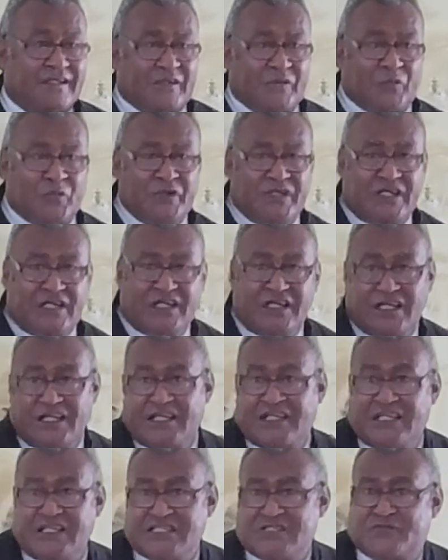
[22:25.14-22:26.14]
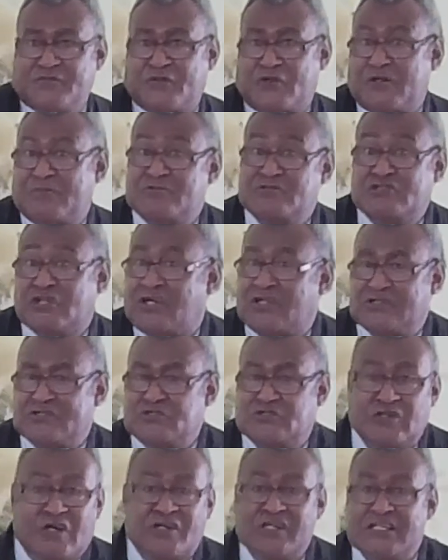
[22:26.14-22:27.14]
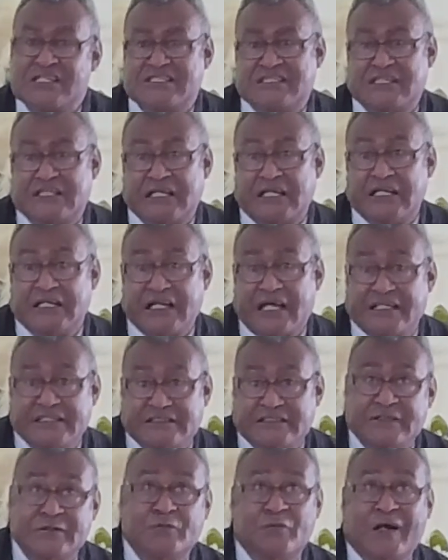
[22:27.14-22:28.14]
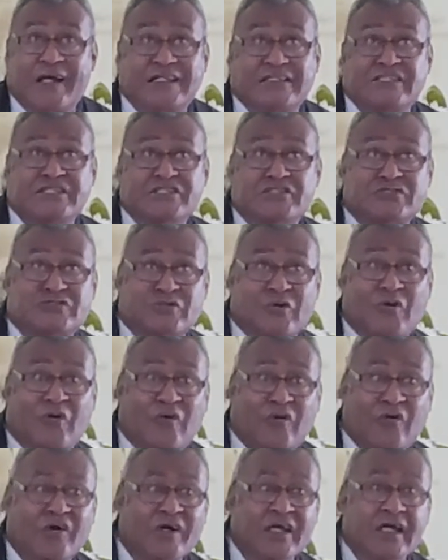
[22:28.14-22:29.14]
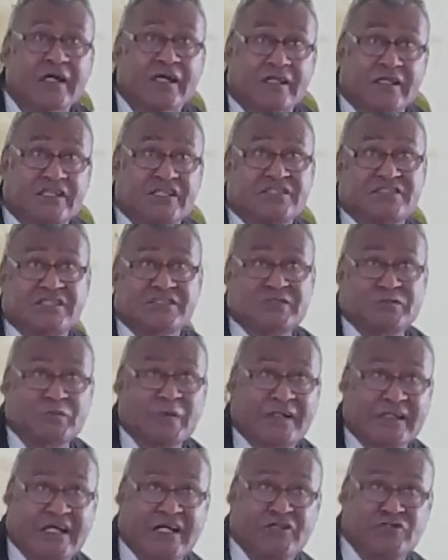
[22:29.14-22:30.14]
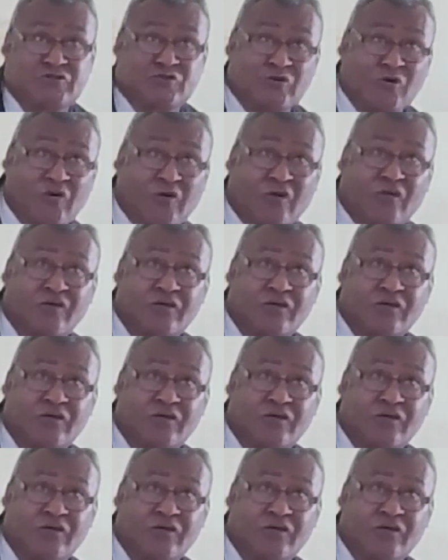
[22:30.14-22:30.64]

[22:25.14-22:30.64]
We heard this from John. John is relating what he saw. This is what I saw.